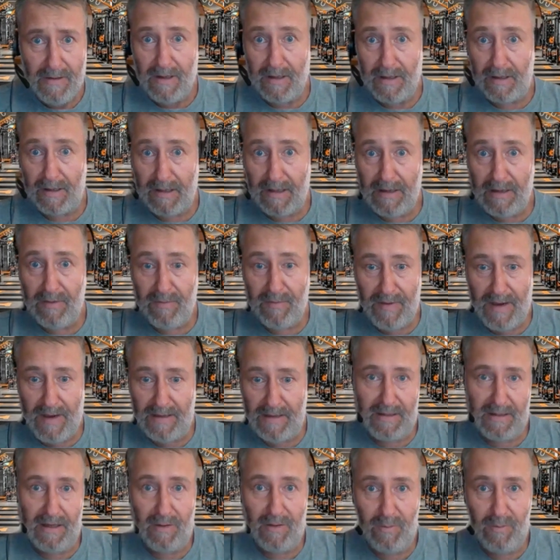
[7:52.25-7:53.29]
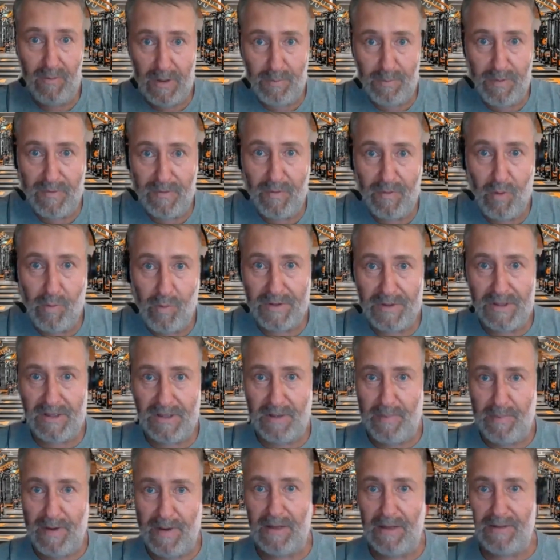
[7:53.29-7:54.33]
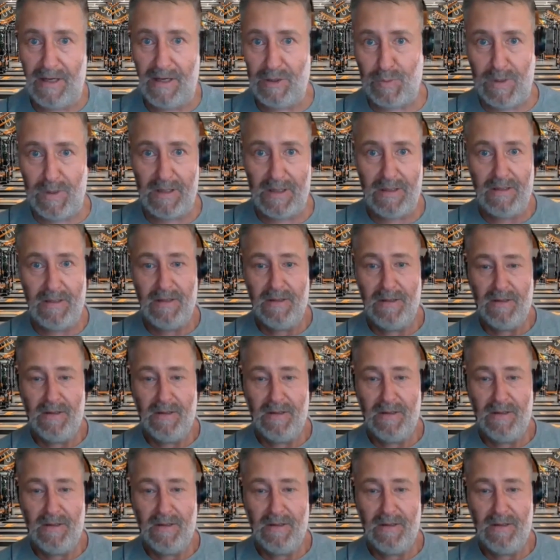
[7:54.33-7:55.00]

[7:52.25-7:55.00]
a key factor in what performance is about as well.